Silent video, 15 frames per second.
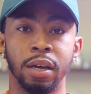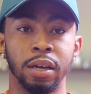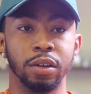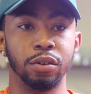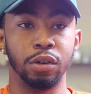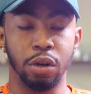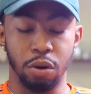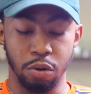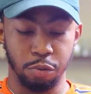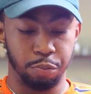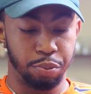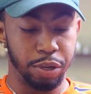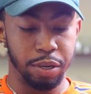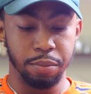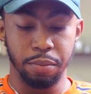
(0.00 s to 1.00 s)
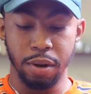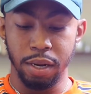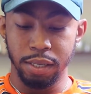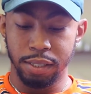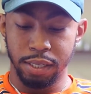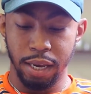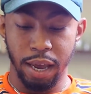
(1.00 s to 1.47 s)
you know, pretty
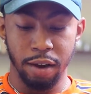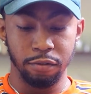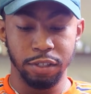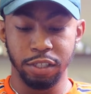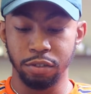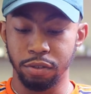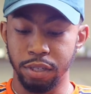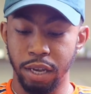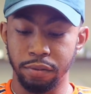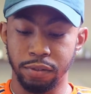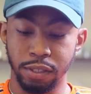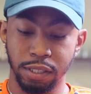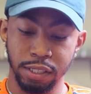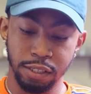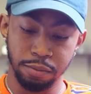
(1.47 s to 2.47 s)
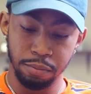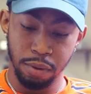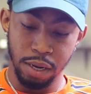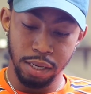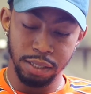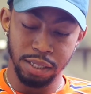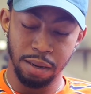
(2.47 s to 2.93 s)
much every single day for 6 months,